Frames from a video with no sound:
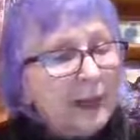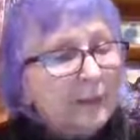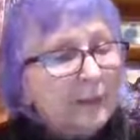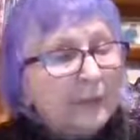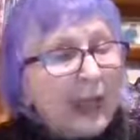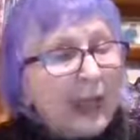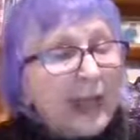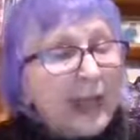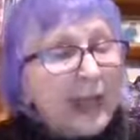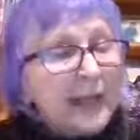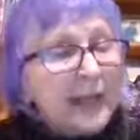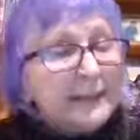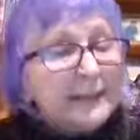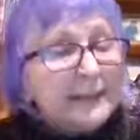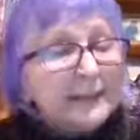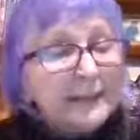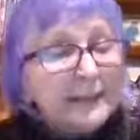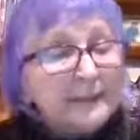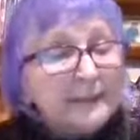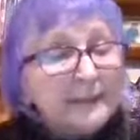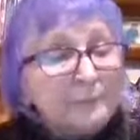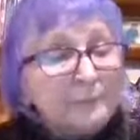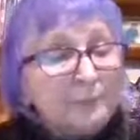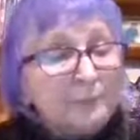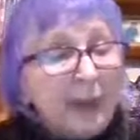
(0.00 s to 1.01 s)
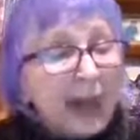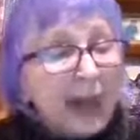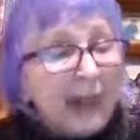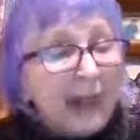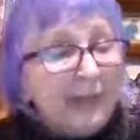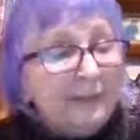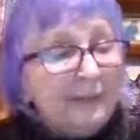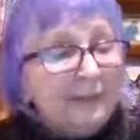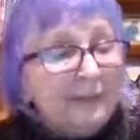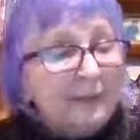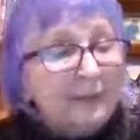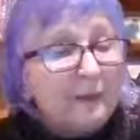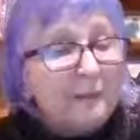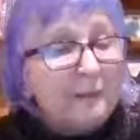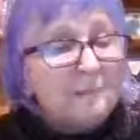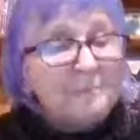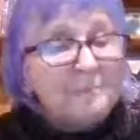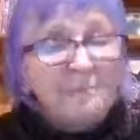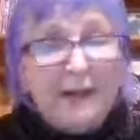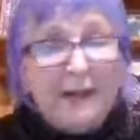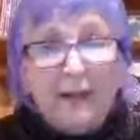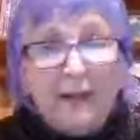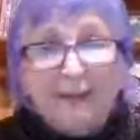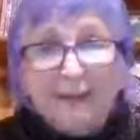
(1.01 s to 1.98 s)
Okay. Despite the
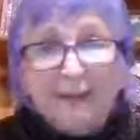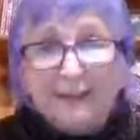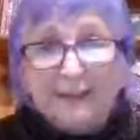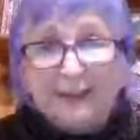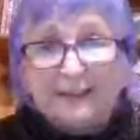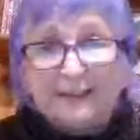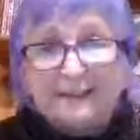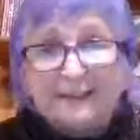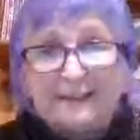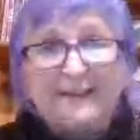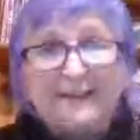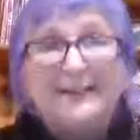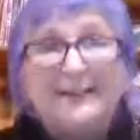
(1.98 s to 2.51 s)
millions,